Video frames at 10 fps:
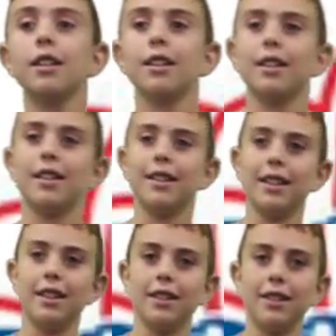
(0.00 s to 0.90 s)
Scout bag
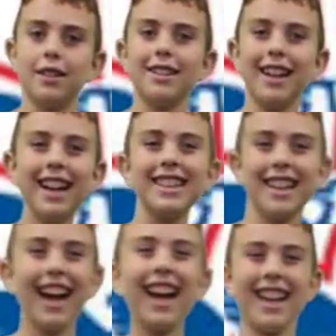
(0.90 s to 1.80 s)
for $19.99
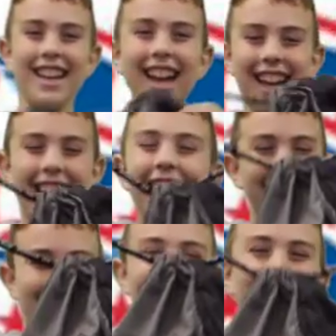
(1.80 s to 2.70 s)
by calling this
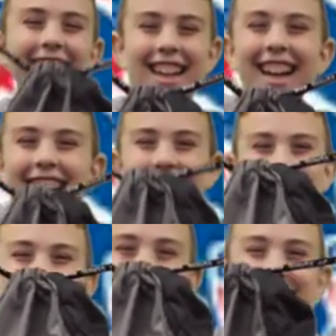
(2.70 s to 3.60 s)
number.
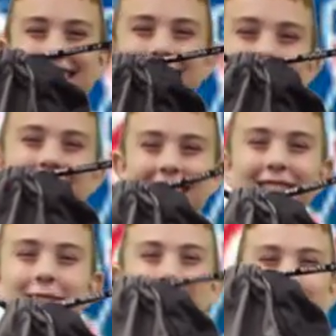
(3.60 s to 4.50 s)
If you can,
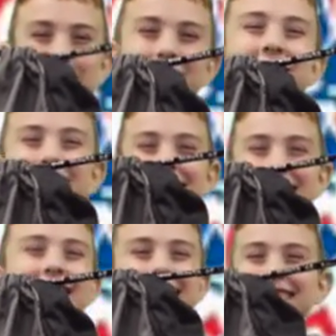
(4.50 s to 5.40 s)
if you call now, you
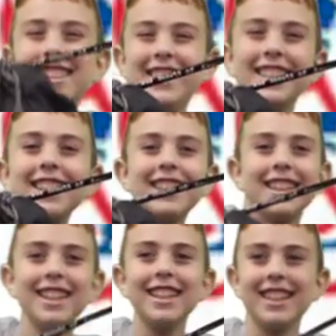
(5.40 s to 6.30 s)
can get a second one for
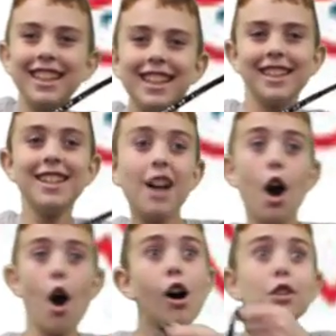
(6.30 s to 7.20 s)
free,
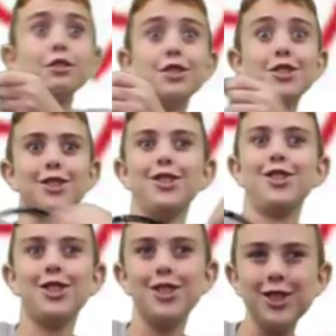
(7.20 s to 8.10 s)
and it's all
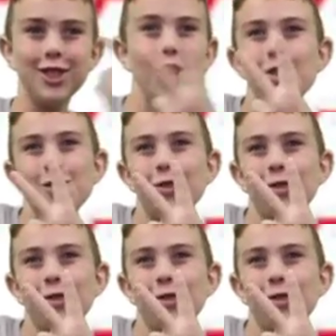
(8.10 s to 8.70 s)
free shipping.